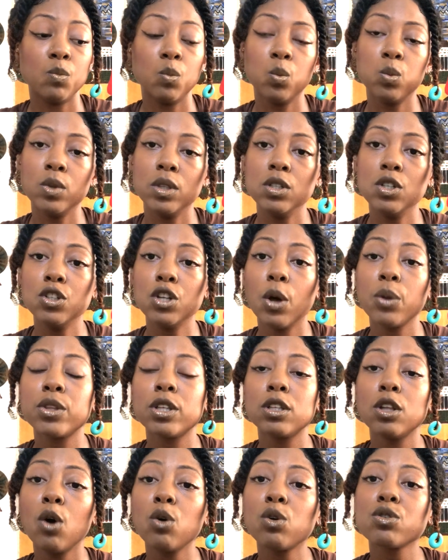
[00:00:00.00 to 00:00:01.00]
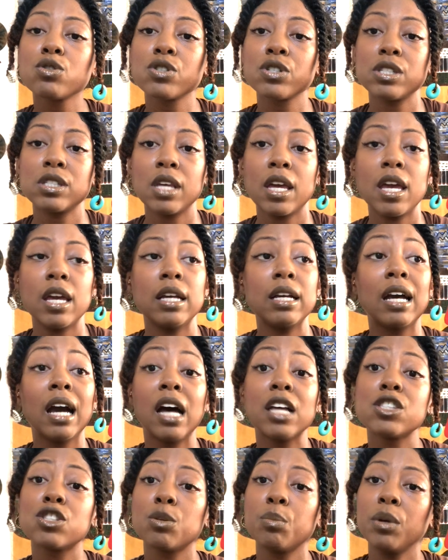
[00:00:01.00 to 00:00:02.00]
the locals are saying
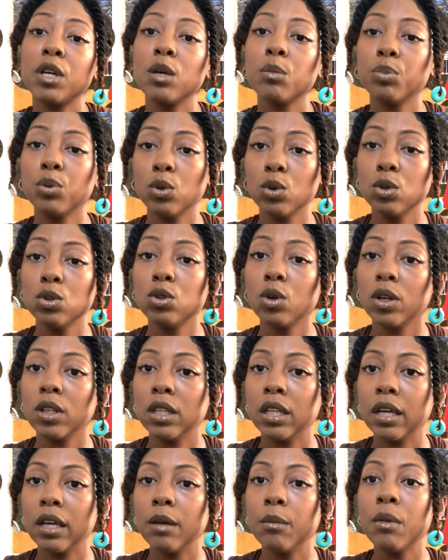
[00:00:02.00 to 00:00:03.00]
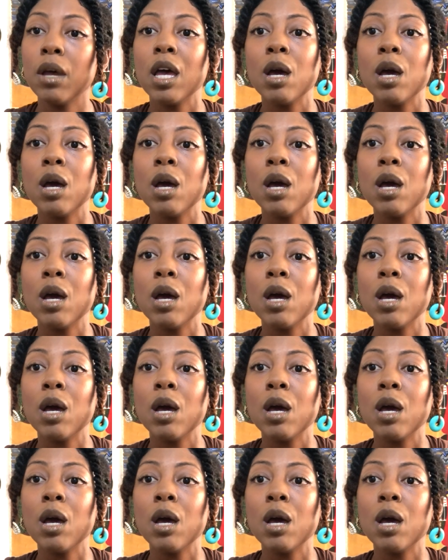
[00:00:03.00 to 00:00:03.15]
guns are being pulled on them,